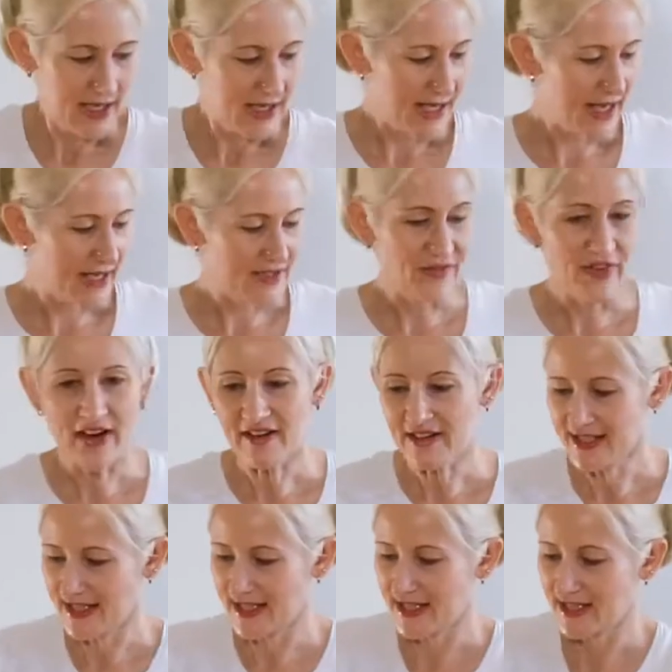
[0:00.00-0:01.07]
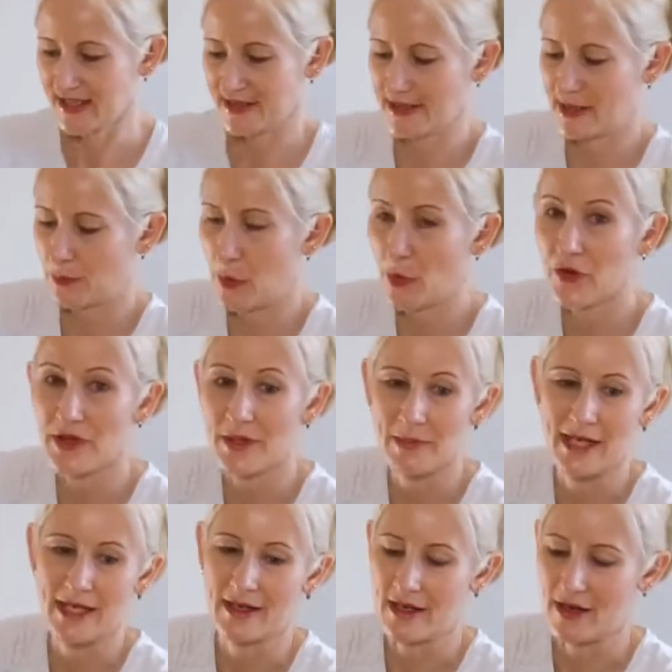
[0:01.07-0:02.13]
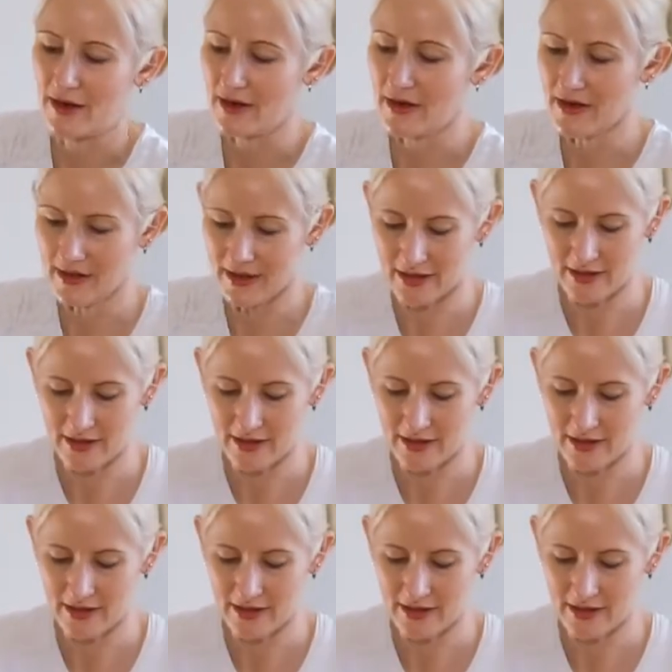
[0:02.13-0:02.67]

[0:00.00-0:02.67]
Now as far as things to put them in go,